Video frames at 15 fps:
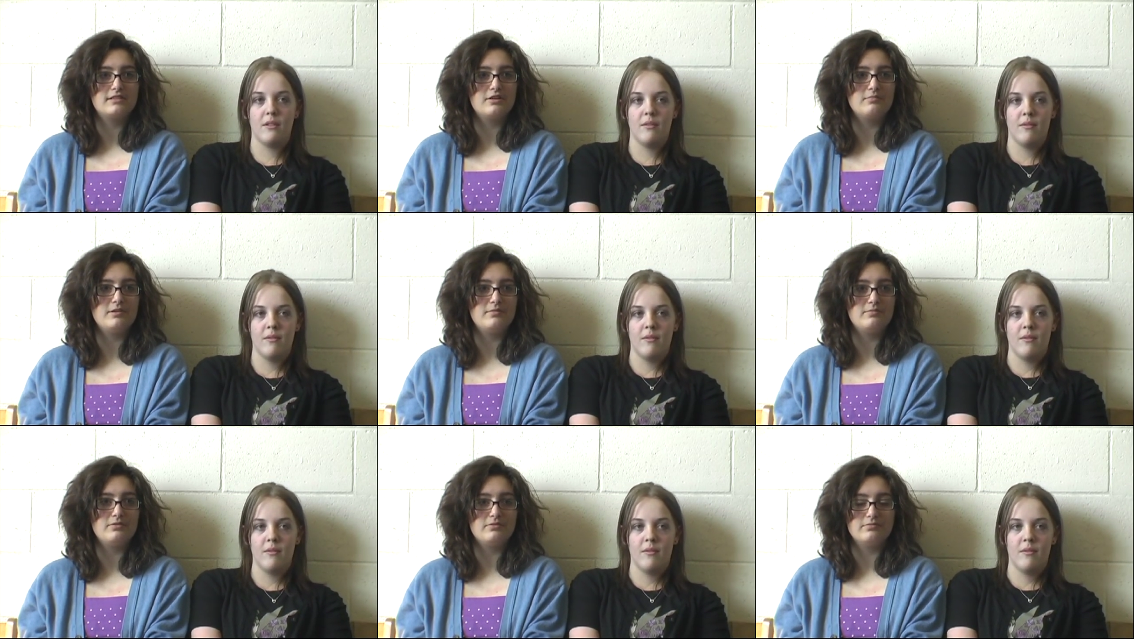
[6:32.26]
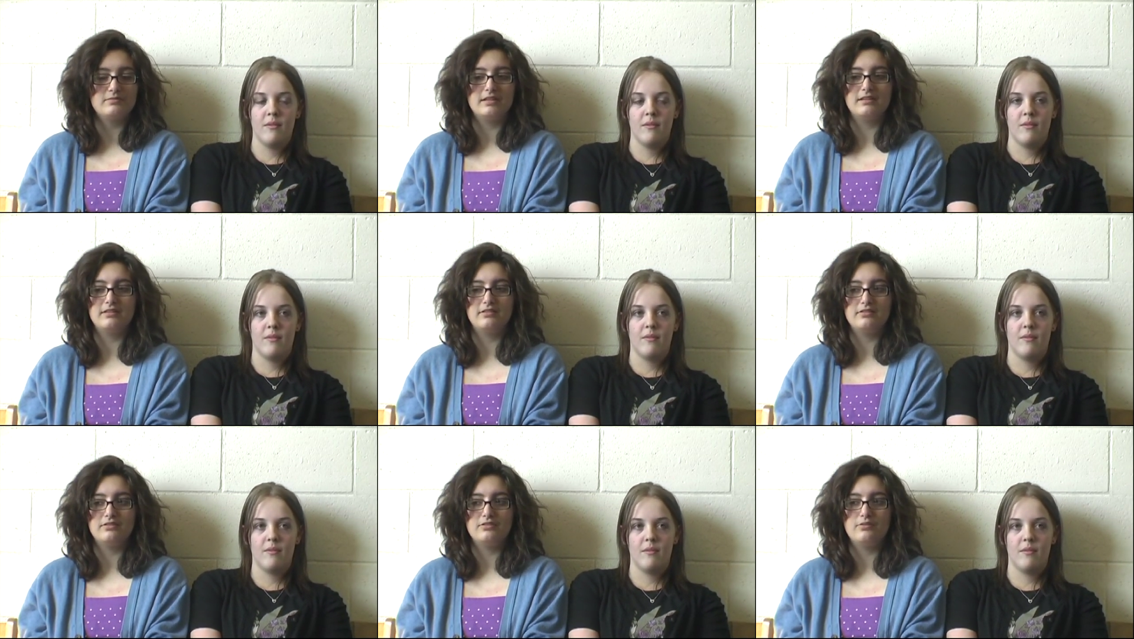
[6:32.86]
Speaker 1: Tell people that
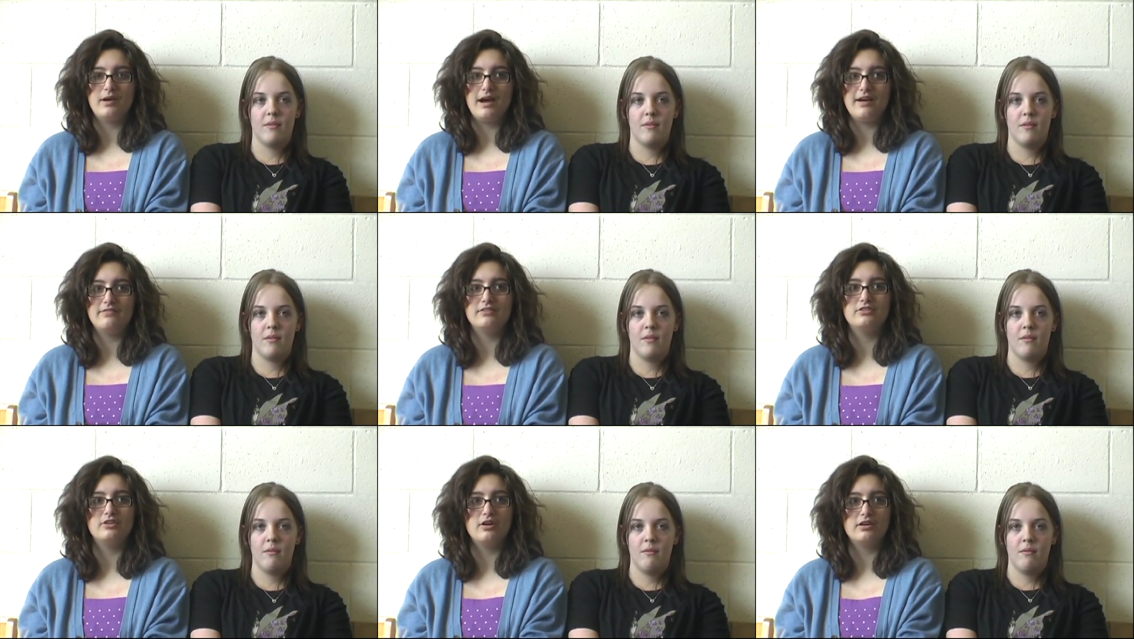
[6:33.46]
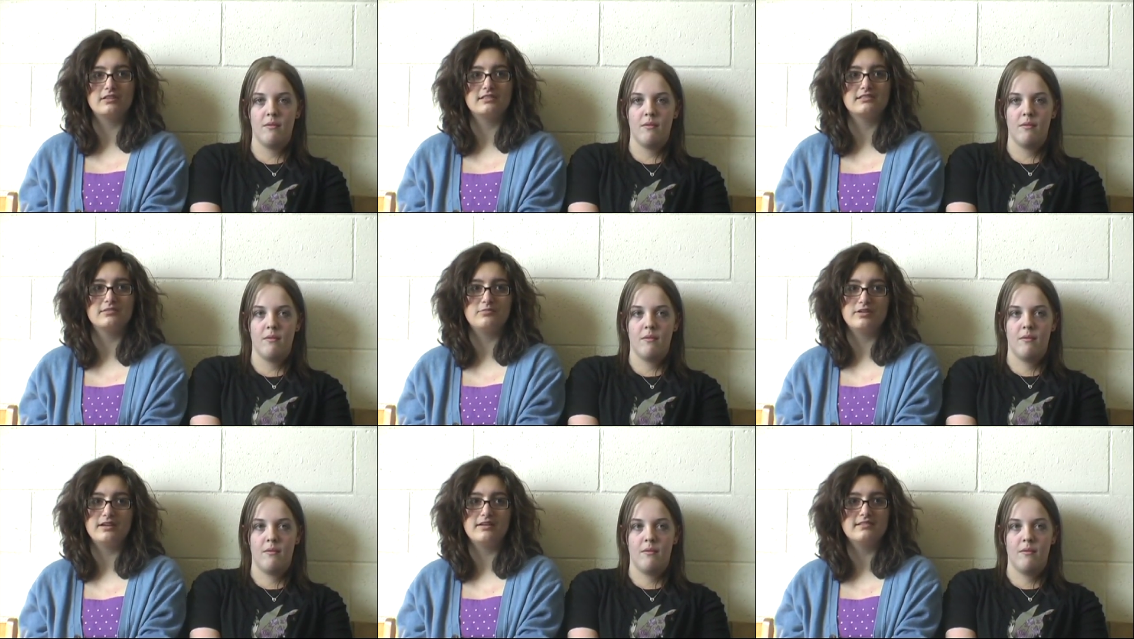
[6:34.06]
you have to talk to someone
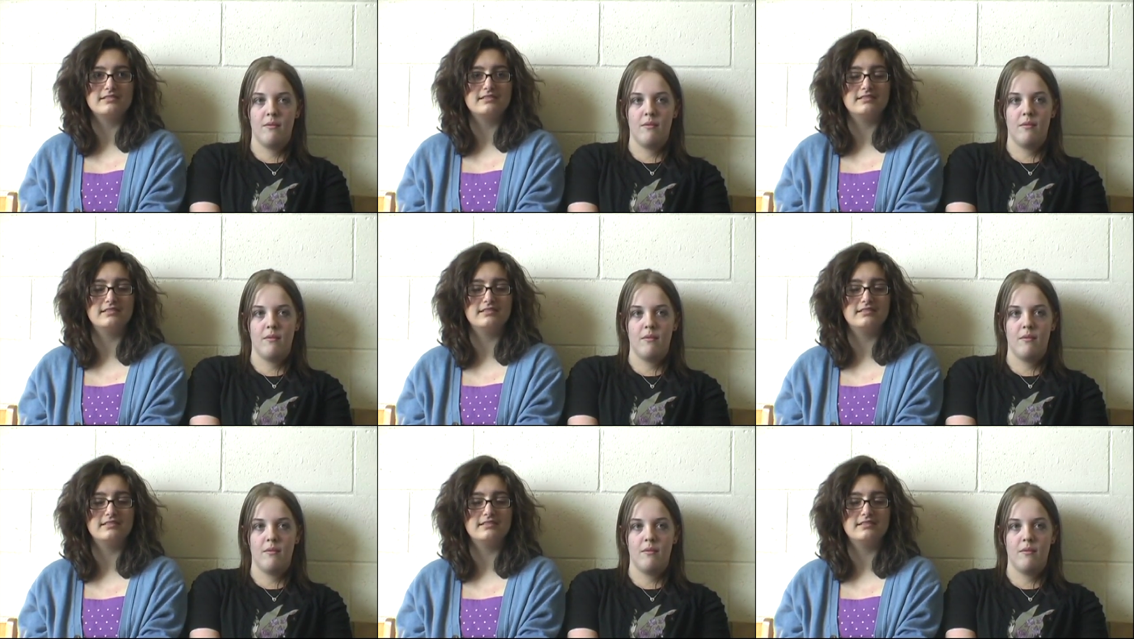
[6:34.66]
else,